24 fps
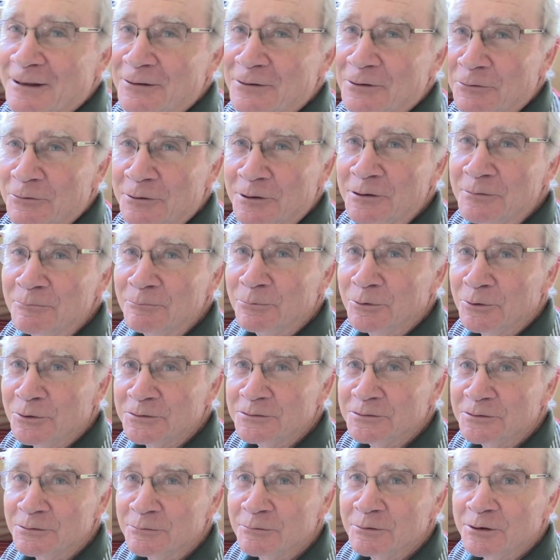and you didn't
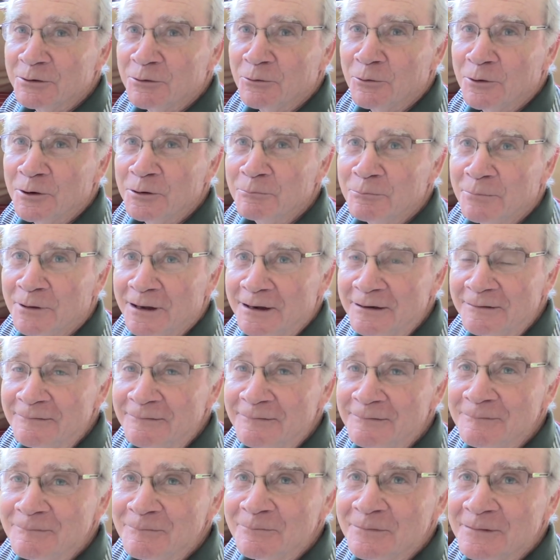push the record
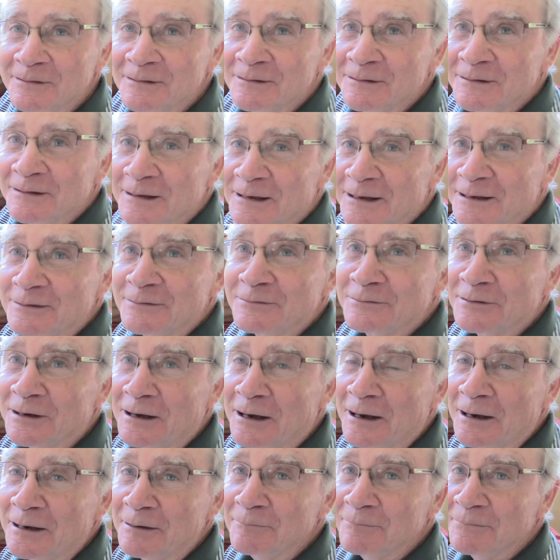button Okay. in
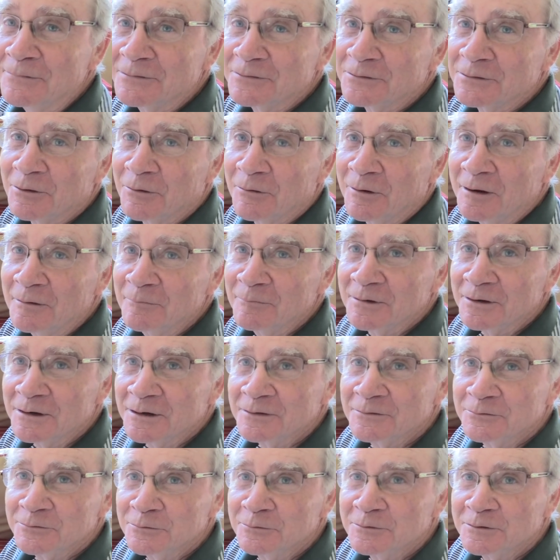time. Okay. So I'm going
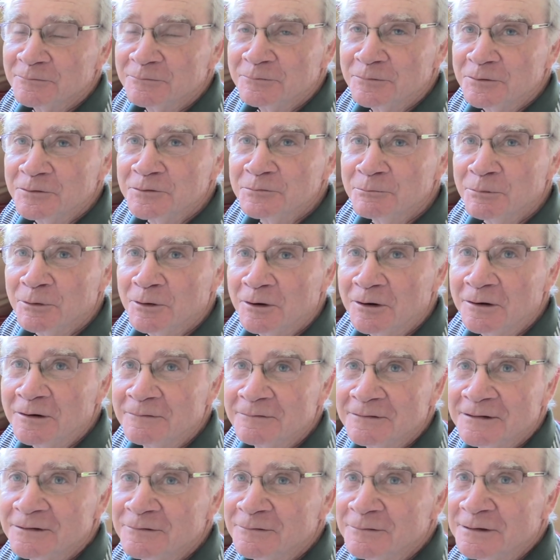to do the first
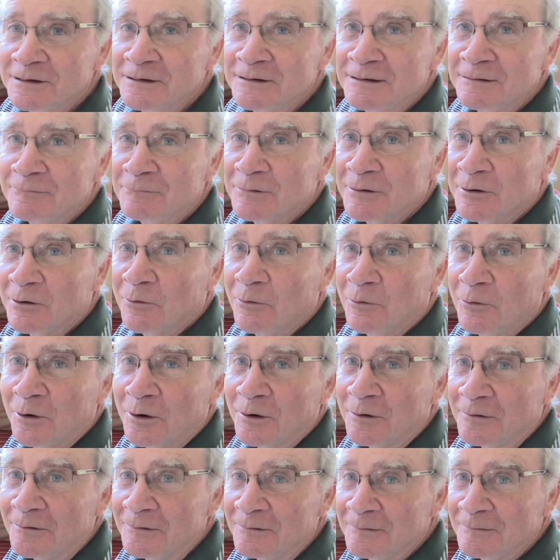part that you didn't
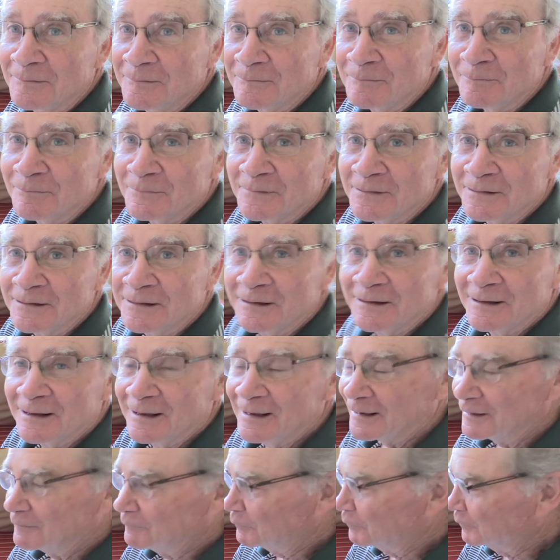record, Okay.
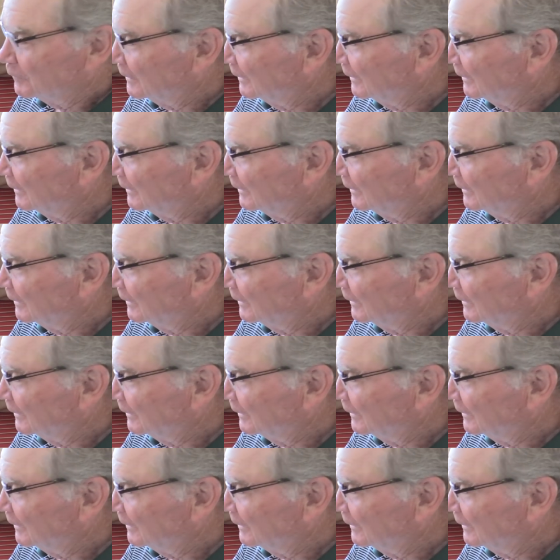and we'll